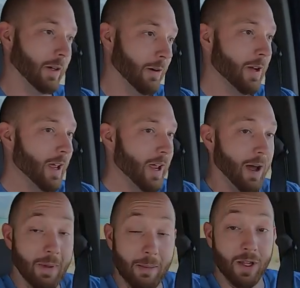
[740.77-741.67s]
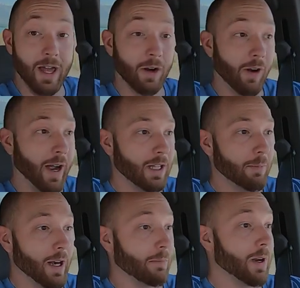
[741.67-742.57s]
So I'm happy that it rides
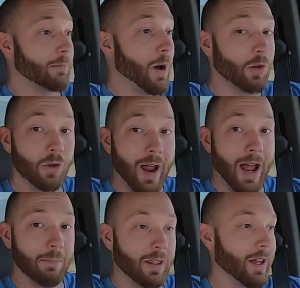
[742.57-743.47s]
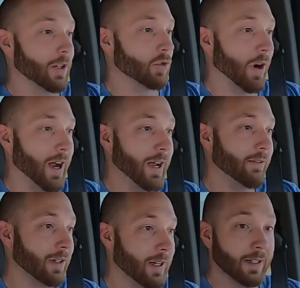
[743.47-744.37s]
better, but I'm also happy that it
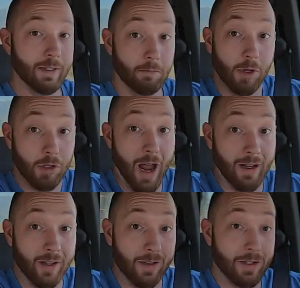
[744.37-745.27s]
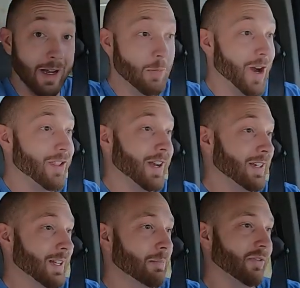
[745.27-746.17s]
drives exactly the same way that
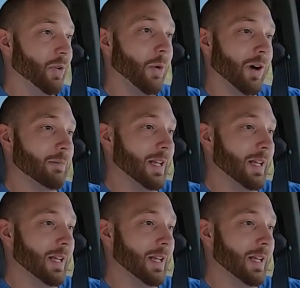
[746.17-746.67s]
it did before.